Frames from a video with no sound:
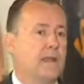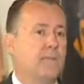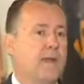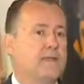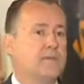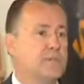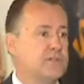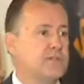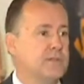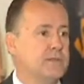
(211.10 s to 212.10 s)
And my
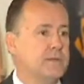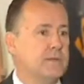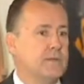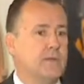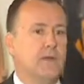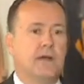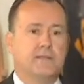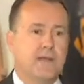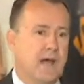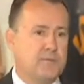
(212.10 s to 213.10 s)
commission
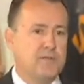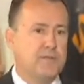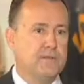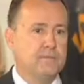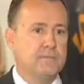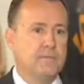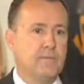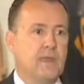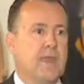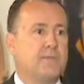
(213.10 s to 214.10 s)
adopted
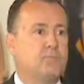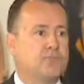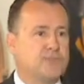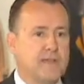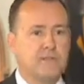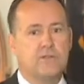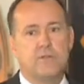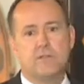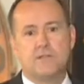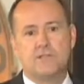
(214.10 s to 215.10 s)
and presented to
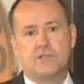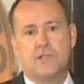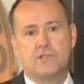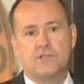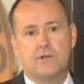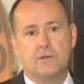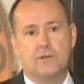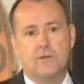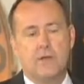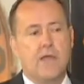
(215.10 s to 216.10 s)
the legislature
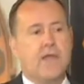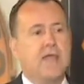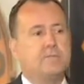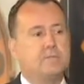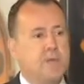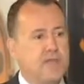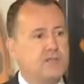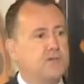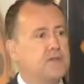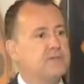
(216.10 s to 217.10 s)
a
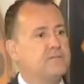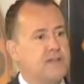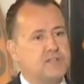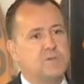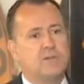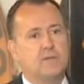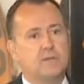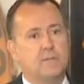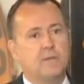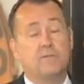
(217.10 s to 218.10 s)
major investment
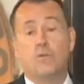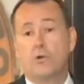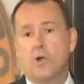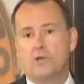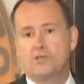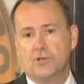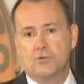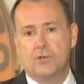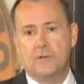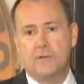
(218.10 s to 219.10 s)
for our
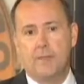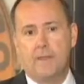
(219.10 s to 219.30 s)
children.